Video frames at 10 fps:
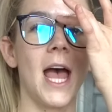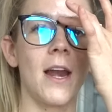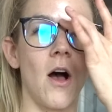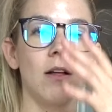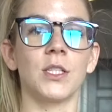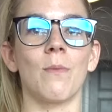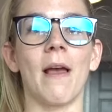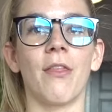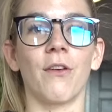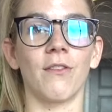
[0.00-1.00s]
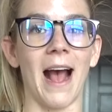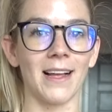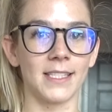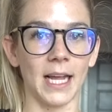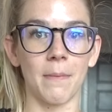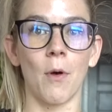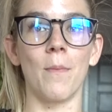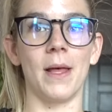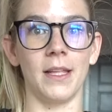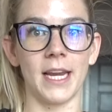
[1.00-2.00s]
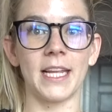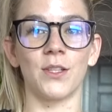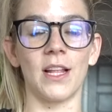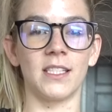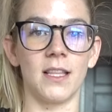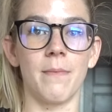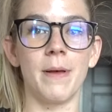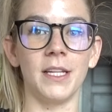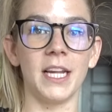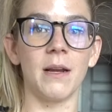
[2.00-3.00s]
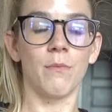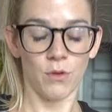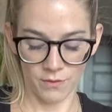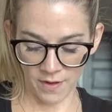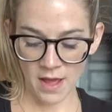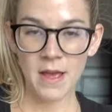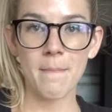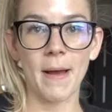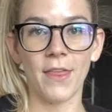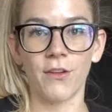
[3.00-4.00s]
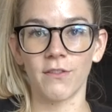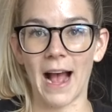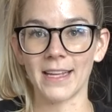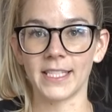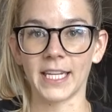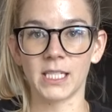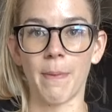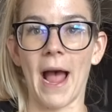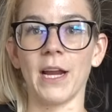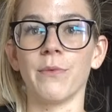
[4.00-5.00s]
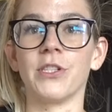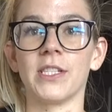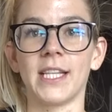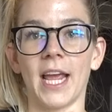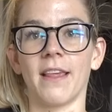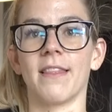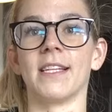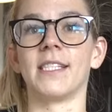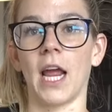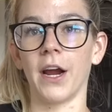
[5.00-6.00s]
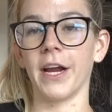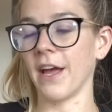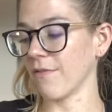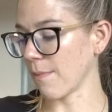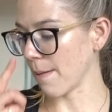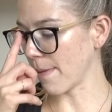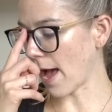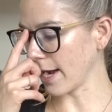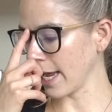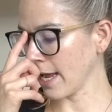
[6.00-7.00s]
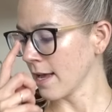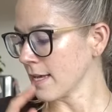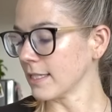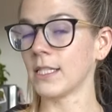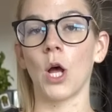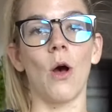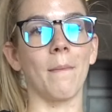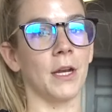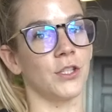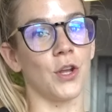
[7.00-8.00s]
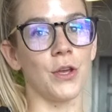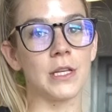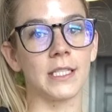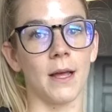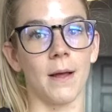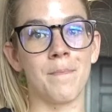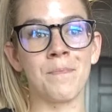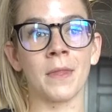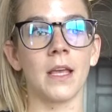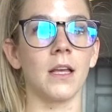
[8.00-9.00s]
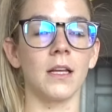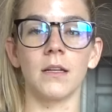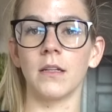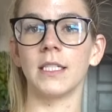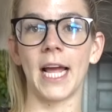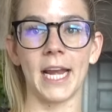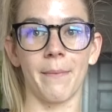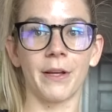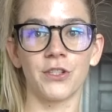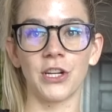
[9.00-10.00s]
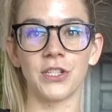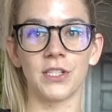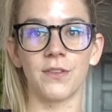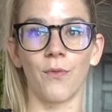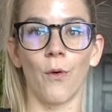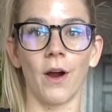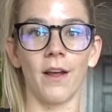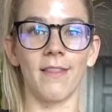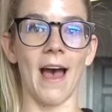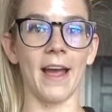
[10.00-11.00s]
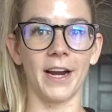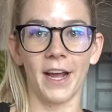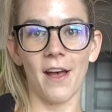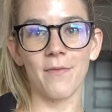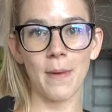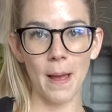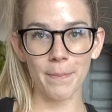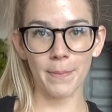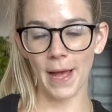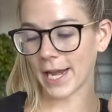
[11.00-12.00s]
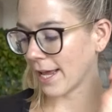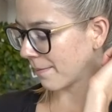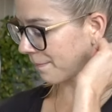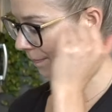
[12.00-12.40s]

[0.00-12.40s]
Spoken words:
and also my thoracic mobility. So that's the ability to move my thoracic spine, which is like this area of my body. So I'm going to show you some dynamic stretches for that area of my upper body.